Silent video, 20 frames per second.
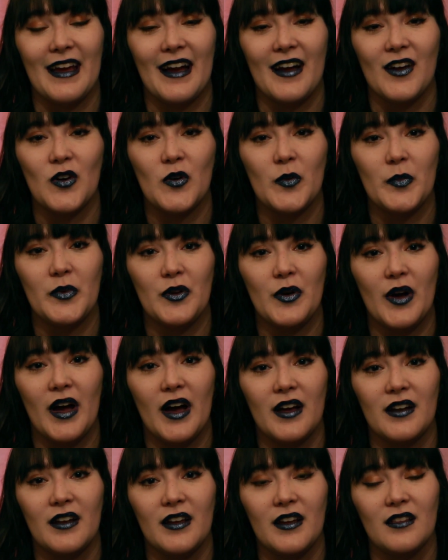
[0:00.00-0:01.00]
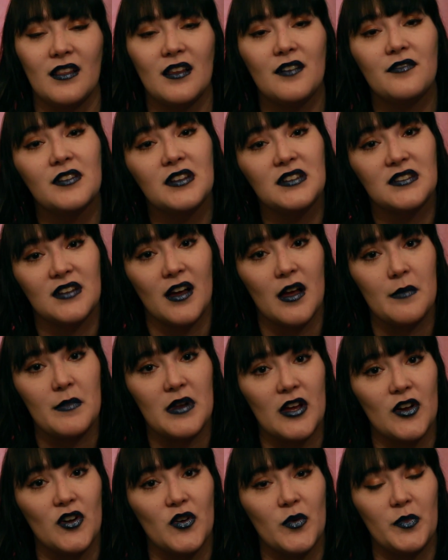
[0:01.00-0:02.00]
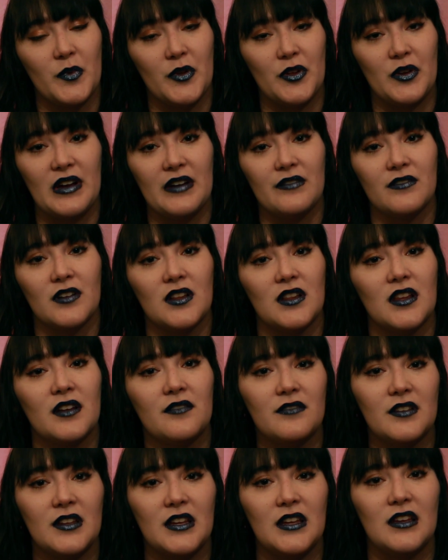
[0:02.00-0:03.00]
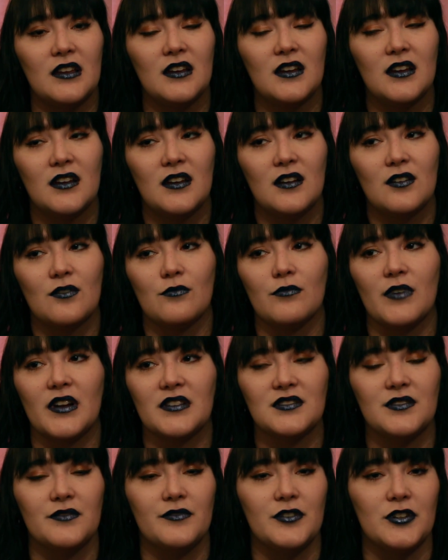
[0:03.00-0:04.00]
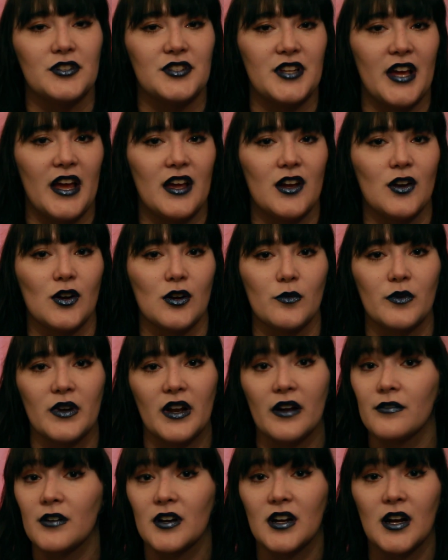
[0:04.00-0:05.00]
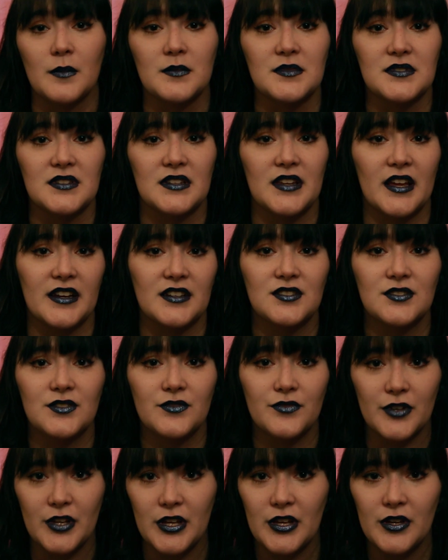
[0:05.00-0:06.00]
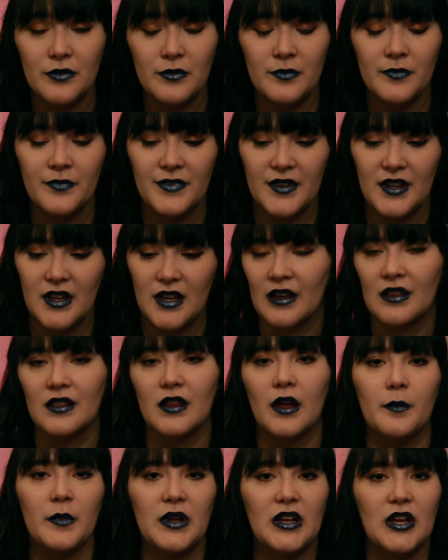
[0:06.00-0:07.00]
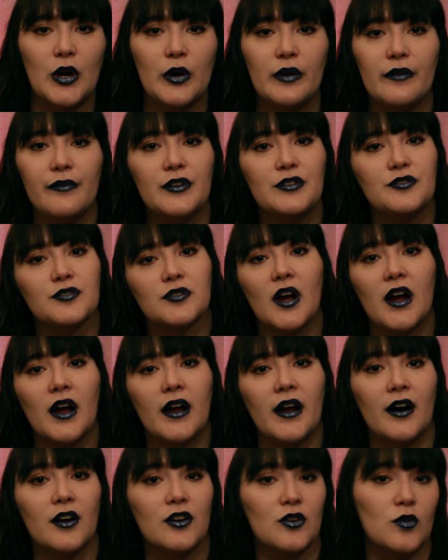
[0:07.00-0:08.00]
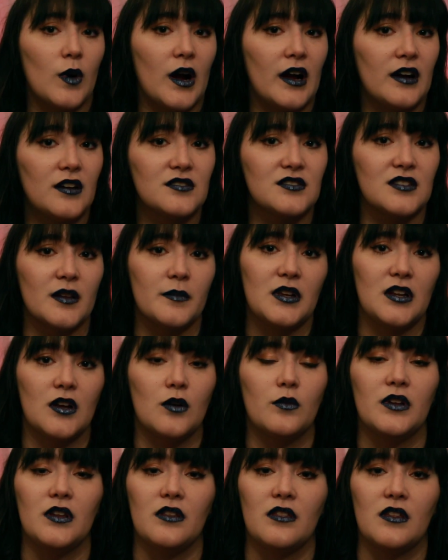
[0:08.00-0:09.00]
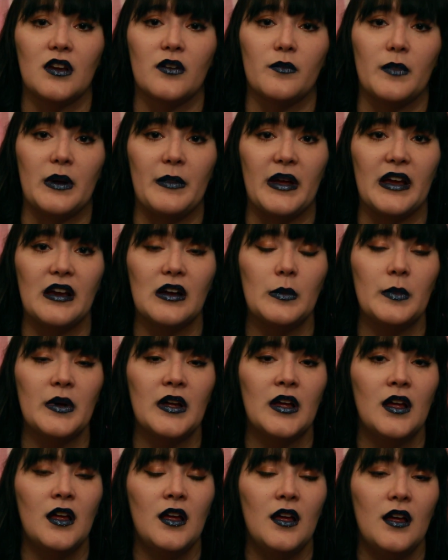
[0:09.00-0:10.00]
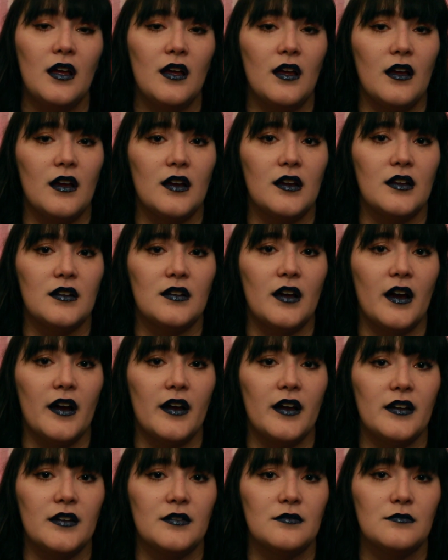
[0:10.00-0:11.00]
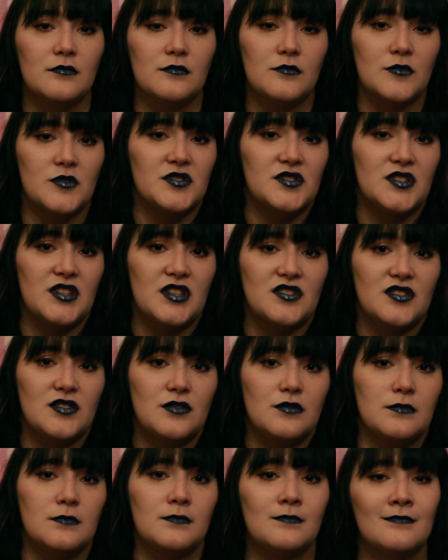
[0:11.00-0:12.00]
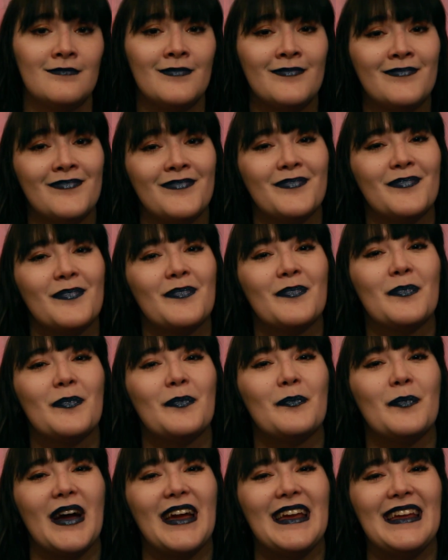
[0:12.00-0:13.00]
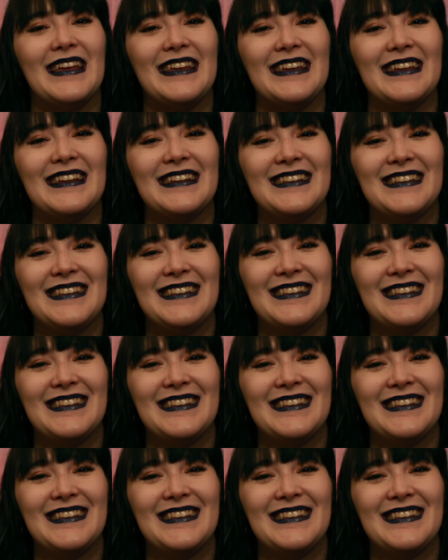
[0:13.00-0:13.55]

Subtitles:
I hope you had a lovely time, and I hope that you have a lovely rest of your day or whatever comes next for you. Let me know if you try Outer Wilds. Let me know what you think of my makeup, and I will see you soon. Bye.